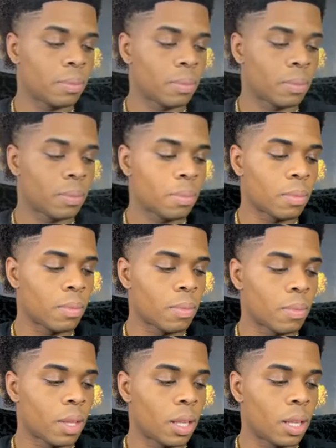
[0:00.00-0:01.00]

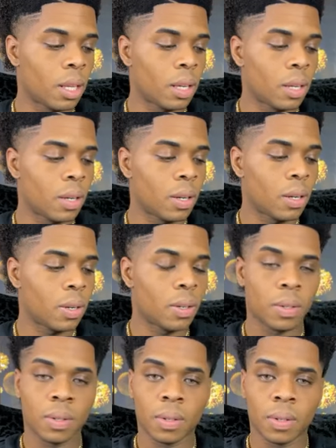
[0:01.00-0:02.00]

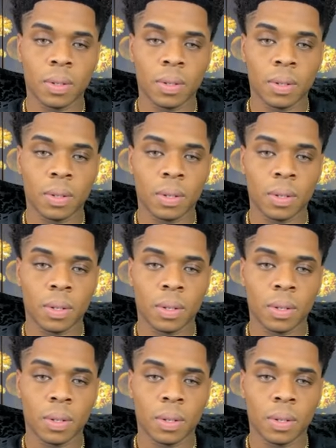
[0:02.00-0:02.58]
[no speech]